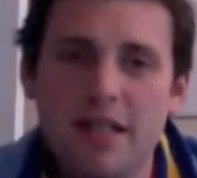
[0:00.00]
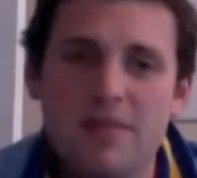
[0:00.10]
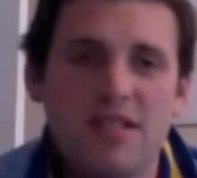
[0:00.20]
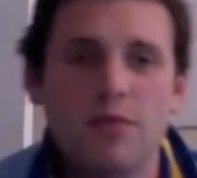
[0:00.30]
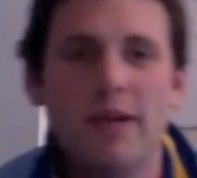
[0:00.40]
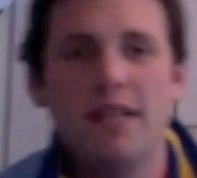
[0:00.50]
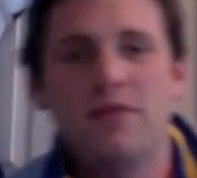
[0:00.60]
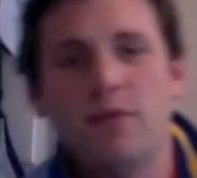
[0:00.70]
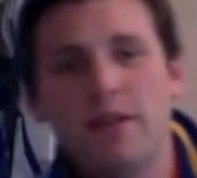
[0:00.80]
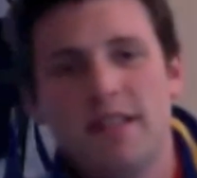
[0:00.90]
I'm still waiting
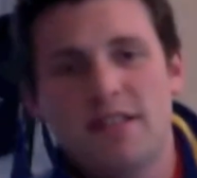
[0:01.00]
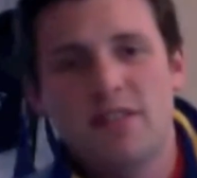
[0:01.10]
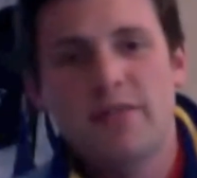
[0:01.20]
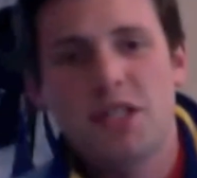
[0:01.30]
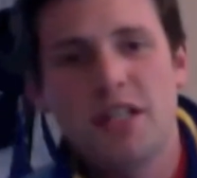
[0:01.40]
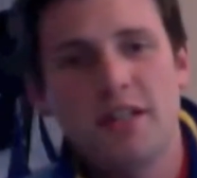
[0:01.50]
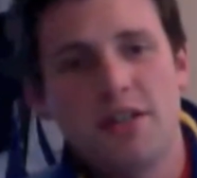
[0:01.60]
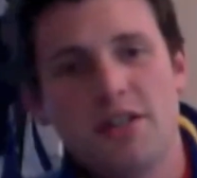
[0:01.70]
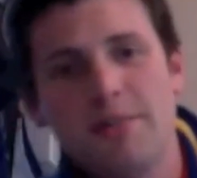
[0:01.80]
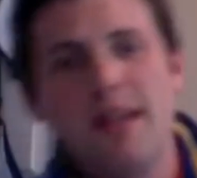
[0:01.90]
for it. He's a switch hitter,
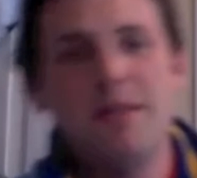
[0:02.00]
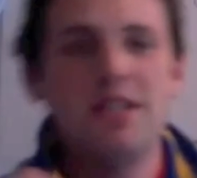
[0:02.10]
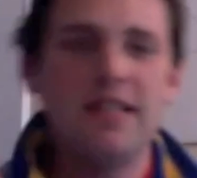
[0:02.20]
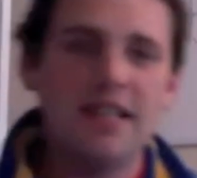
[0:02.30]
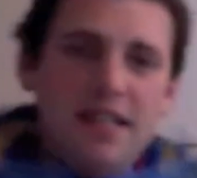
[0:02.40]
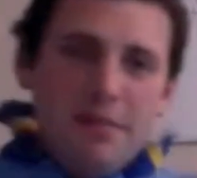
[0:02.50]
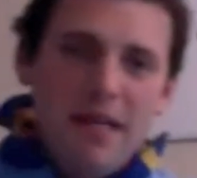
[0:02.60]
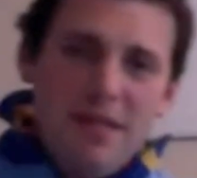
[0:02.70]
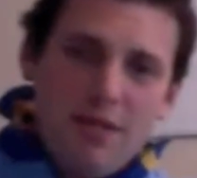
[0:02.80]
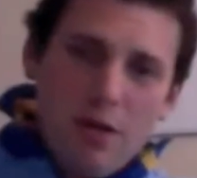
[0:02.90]
so maybe he'll get good,
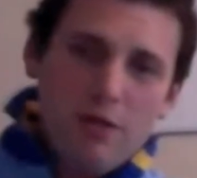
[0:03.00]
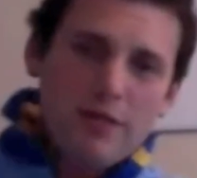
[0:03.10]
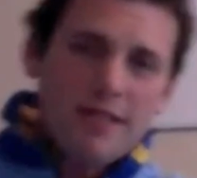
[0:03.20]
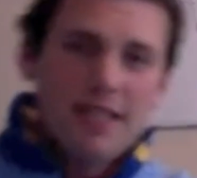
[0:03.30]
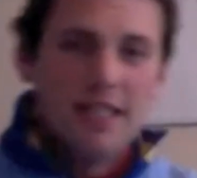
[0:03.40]
maybe he won't.